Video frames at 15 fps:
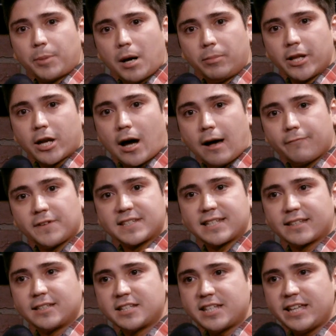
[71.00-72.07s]
for public office,
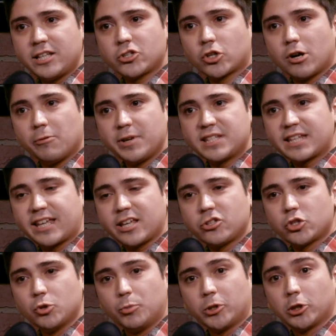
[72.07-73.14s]
like the teens, are always
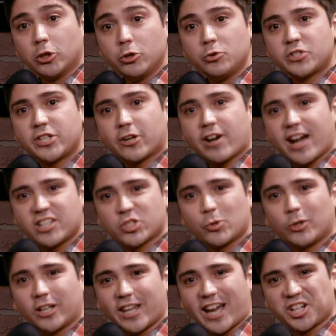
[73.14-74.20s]
kids who would lose their high
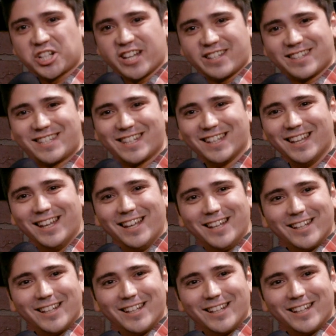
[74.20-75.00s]
school elections?